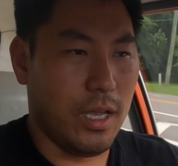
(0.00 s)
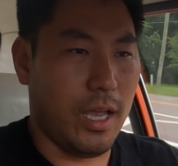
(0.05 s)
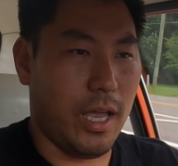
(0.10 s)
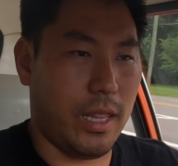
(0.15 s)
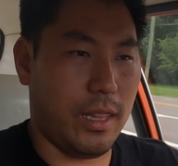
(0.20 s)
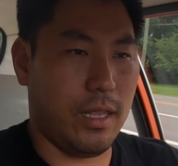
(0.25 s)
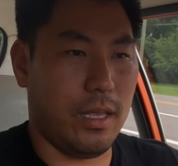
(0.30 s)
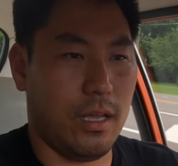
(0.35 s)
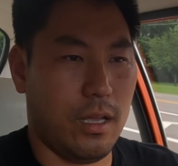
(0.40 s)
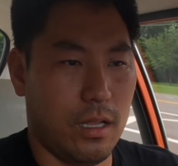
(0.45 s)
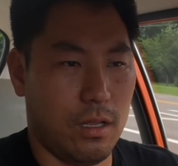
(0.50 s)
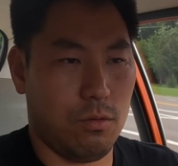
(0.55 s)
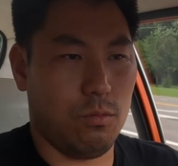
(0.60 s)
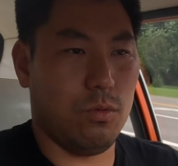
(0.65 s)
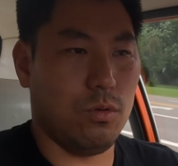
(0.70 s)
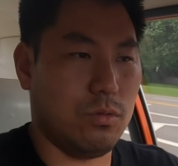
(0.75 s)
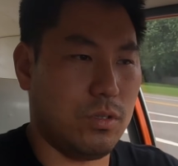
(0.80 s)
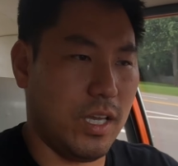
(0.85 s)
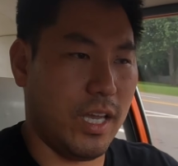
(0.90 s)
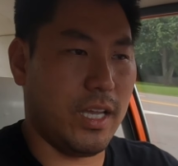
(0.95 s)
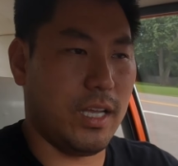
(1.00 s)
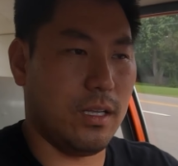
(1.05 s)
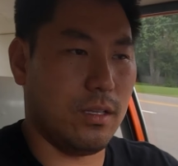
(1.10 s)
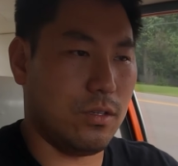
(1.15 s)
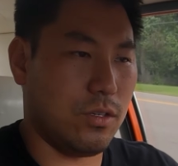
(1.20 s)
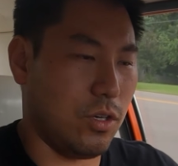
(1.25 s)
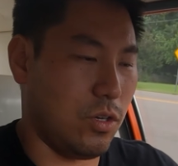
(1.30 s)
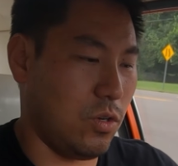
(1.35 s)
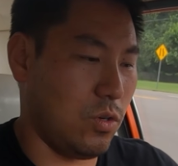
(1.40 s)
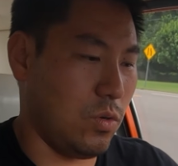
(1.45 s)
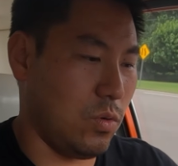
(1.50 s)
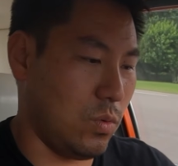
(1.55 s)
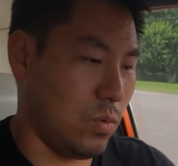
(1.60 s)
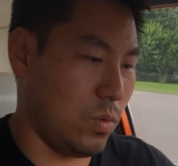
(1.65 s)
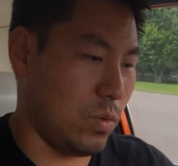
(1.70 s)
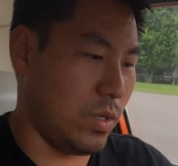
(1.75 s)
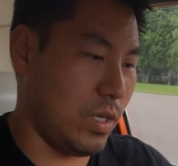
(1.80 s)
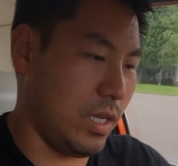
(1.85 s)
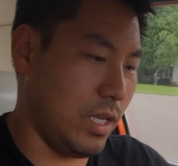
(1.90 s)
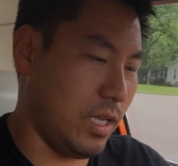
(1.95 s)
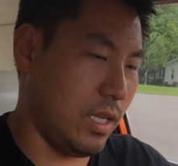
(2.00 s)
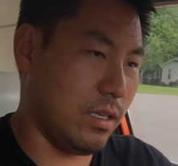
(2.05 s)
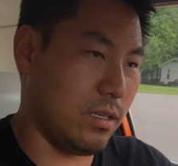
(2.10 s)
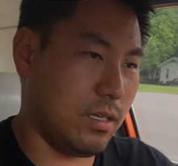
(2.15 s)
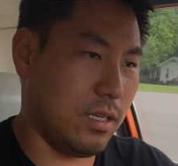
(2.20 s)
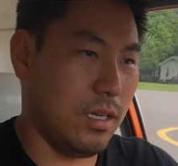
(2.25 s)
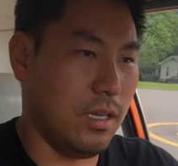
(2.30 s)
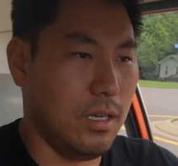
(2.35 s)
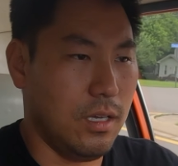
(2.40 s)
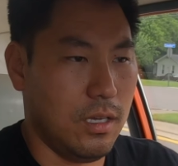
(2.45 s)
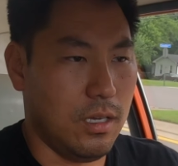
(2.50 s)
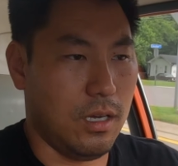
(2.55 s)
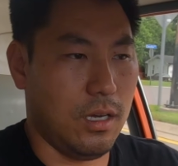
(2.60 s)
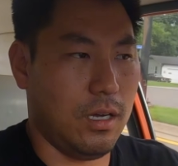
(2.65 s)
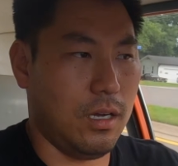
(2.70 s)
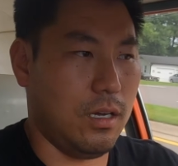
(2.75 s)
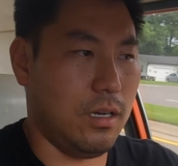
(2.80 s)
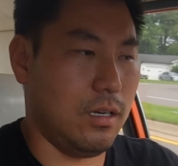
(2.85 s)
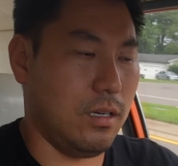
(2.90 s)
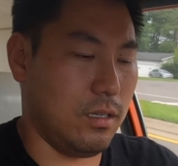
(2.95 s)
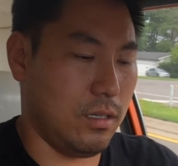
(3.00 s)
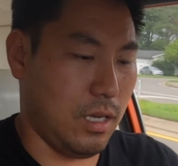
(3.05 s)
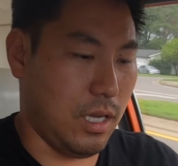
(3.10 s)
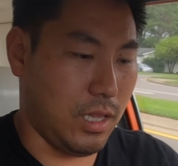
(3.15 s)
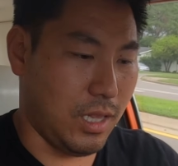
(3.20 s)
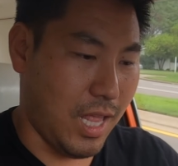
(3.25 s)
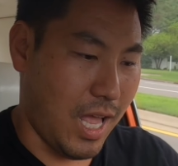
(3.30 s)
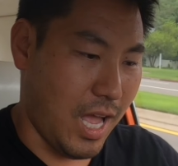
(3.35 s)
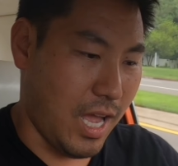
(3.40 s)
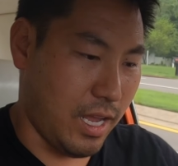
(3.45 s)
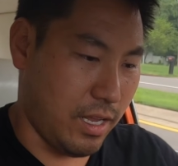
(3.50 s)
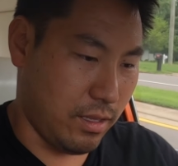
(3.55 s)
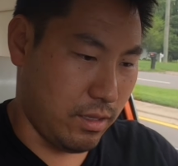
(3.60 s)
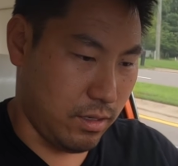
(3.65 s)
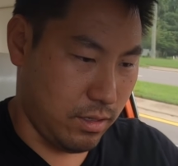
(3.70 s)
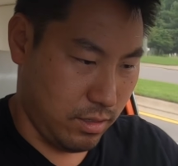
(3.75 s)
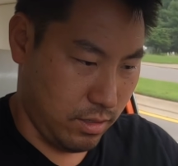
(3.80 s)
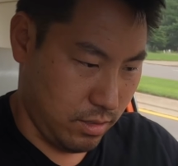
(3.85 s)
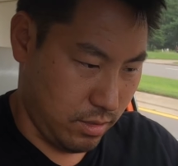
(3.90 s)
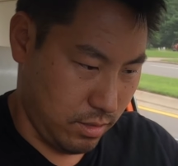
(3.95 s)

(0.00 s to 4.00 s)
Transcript: and then we'll take it to get it aligned.